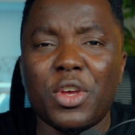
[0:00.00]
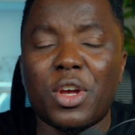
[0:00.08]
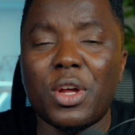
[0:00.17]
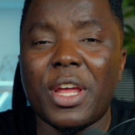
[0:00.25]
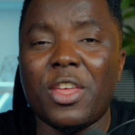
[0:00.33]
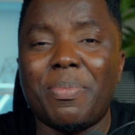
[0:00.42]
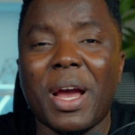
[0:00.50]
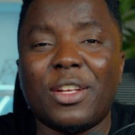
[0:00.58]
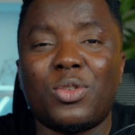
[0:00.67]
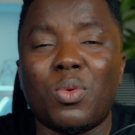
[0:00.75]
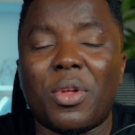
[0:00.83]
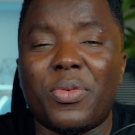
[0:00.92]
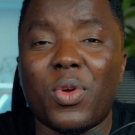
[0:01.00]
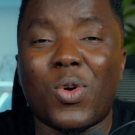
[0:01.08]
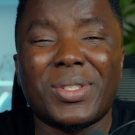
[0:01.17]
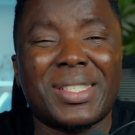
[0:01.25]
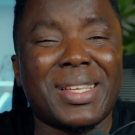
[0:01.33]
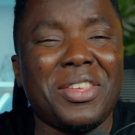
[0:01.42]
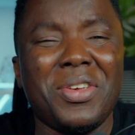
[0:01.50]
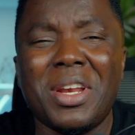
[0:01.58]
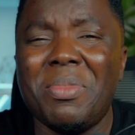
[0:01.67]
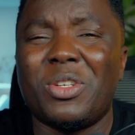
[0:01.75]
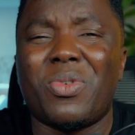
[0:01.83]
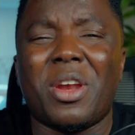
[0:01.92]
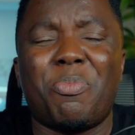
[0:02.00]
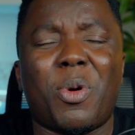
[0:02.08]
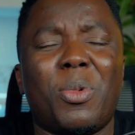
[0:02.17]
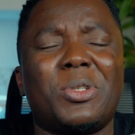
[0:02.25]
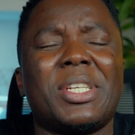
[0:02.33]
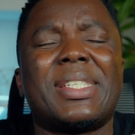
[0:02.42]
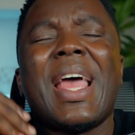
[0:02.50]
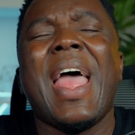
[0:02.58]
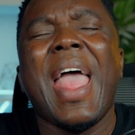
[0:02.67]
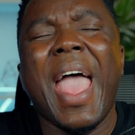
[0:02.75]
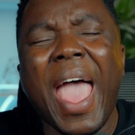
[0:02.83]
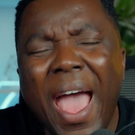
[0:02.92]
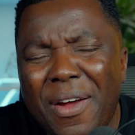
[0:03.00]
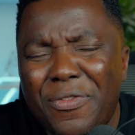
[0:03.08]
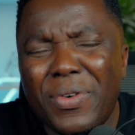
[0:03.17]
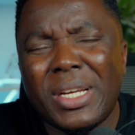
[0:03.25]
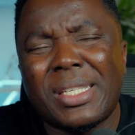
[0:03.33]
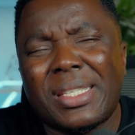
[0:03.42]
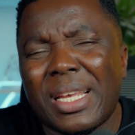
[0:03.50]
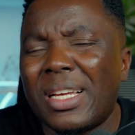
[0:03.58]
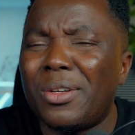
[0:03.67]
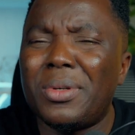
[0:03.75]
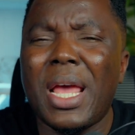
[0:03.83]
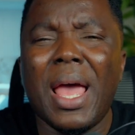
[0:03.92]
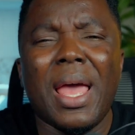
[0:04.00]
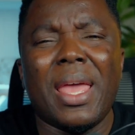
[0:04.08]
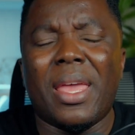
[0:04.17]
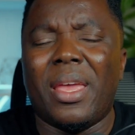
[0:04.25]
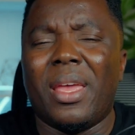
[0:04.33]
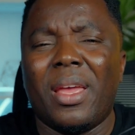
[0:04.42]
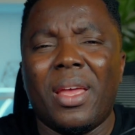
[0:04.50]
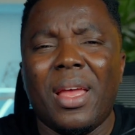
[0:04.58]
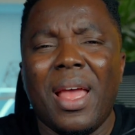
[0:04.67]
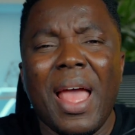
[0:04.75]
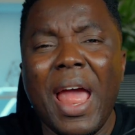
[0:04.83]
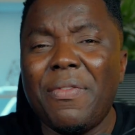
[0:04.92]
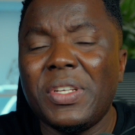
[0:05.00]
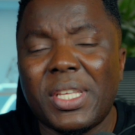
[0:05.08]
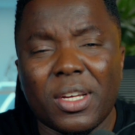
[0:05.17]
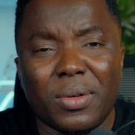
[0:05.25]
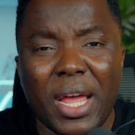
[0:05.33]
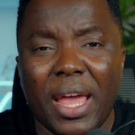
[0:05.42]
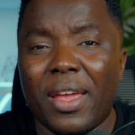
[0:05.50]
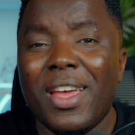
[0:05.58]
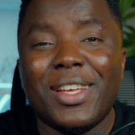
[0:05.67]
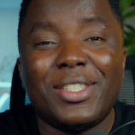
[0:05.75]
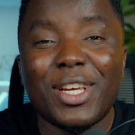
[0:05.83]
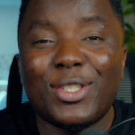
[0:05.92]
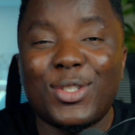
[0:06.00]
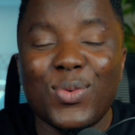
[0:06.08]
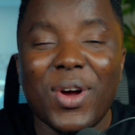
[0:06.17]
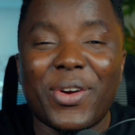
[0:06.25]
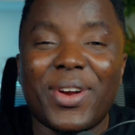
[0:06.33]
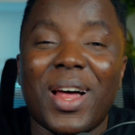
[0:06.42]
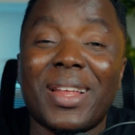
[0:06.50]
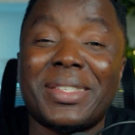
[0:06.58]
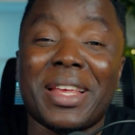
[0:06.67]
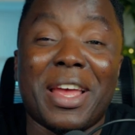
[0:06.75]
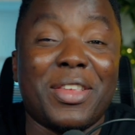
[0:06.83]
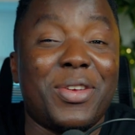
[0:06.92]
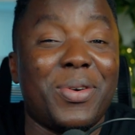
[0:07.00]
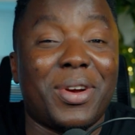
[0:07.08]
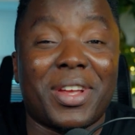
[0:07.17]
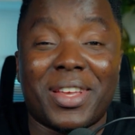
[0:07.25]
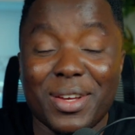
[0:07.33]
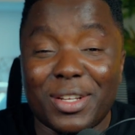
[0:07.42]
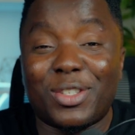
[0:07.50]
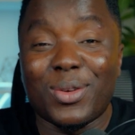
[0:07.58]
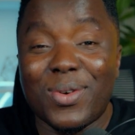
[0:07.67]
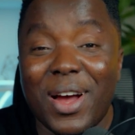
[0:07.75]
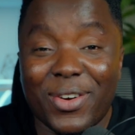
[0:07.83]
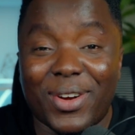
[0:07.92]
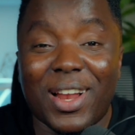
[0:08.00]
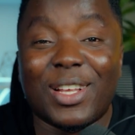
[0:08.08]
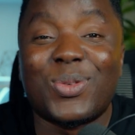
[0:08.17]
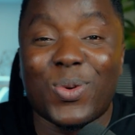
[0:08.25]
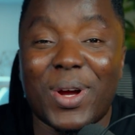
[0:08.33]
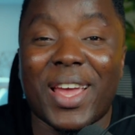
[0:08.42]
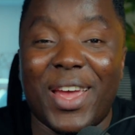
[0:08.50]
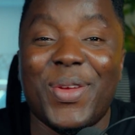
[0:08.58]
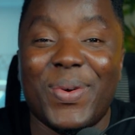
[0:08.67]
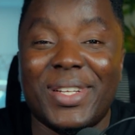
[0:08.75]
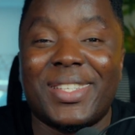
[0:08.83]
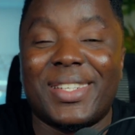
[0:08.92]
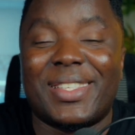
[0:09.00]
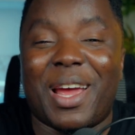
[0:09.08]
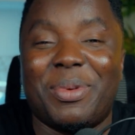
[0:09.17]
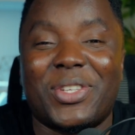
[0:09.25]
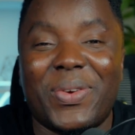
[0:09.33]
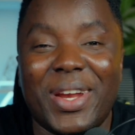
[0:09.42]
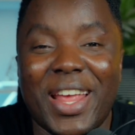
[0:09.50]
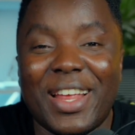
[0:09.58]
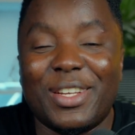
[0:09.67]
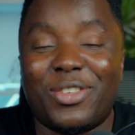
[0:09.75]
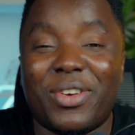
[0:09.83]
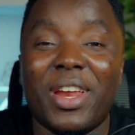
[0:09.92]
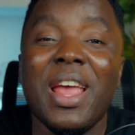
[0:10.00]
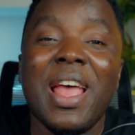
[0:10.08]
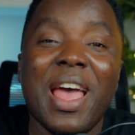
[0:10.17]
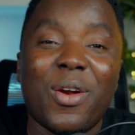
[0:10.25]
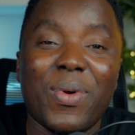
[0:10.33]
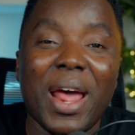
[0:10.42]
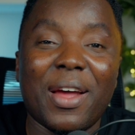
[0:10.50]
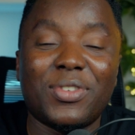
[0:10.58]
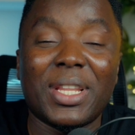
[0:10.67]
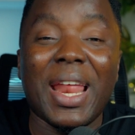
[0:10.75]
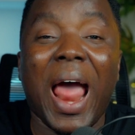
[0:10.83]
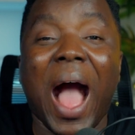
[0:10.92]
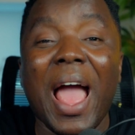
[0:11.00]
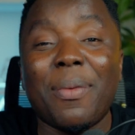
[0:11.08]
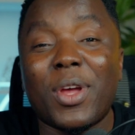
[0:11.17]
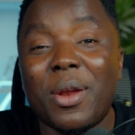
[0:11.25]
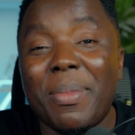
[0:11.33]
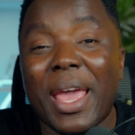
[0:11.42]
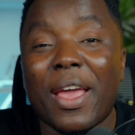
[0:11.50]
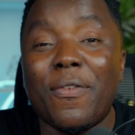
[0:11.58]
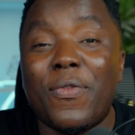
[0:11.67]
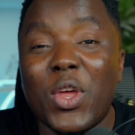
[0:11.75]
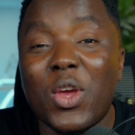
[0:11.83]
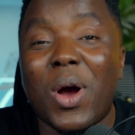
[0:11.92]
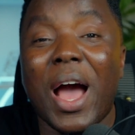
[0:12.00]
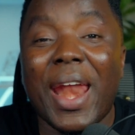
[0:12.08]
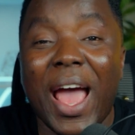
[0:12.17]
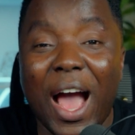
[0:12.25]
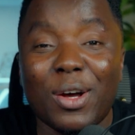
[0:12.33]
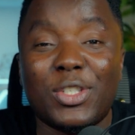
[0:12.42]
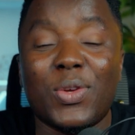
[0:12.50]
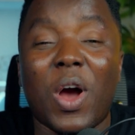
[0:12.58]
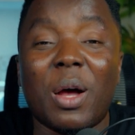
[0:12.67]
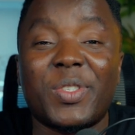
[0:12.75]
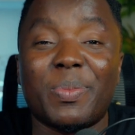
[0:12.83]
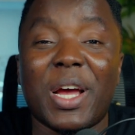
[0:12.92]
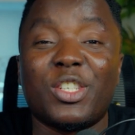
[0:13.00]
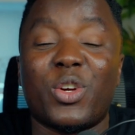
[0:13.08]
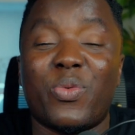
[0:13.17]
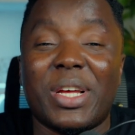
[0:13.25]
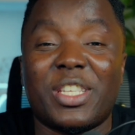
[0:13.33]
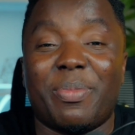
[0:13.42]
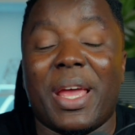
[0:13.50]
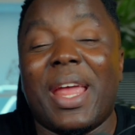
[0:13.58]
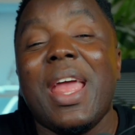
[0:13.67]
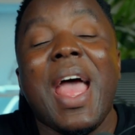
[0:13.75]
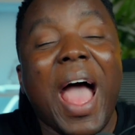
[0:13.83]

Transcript: and you're good, and you buy two or three courses. And Udemy is running promotions every single day, every single day. That's $200 and you're good. $200 will get you into the cybersecurity industry. And right after that, I am going to make a video on how to optimize your resume